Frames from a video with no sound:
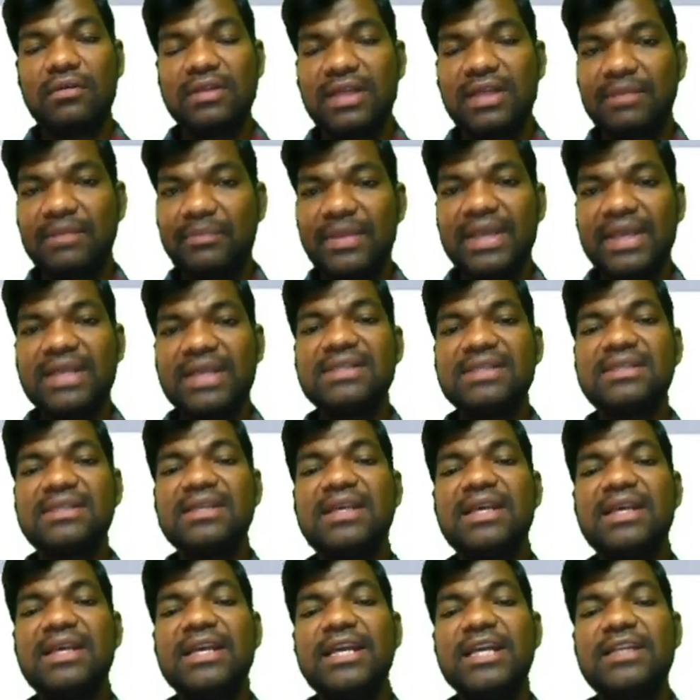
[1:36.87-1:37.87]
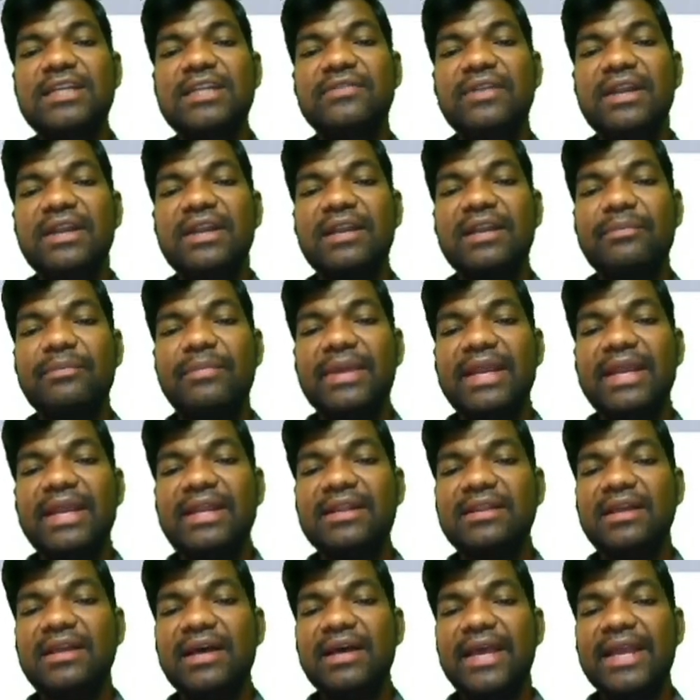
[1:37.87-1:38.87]
that means it will
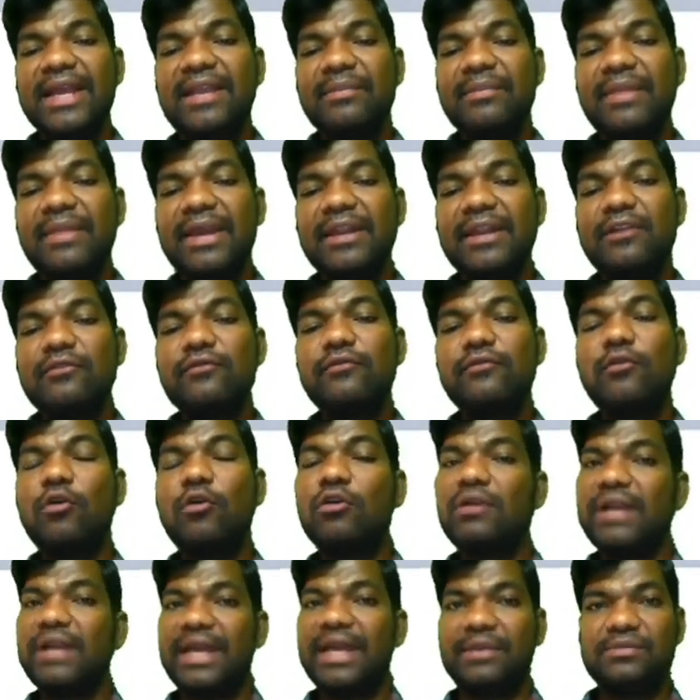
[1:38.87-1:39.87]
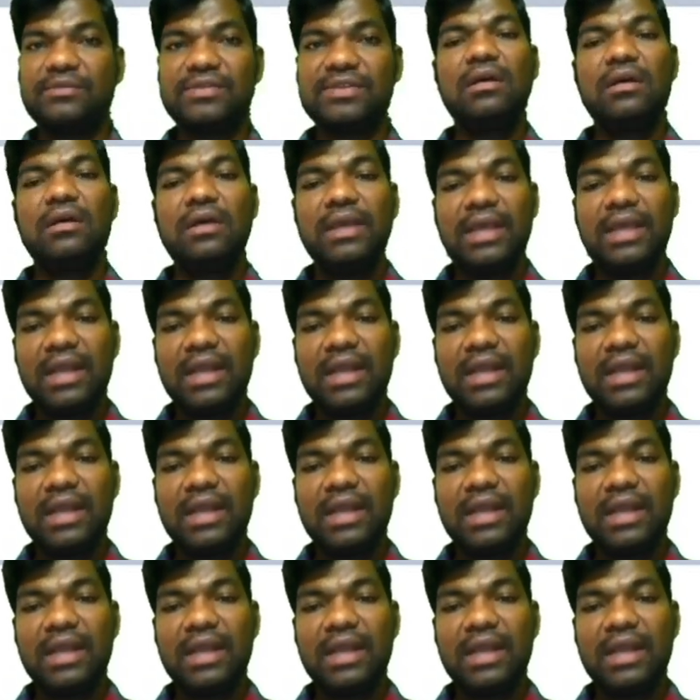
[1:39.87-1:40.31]
repeat the element 4 times.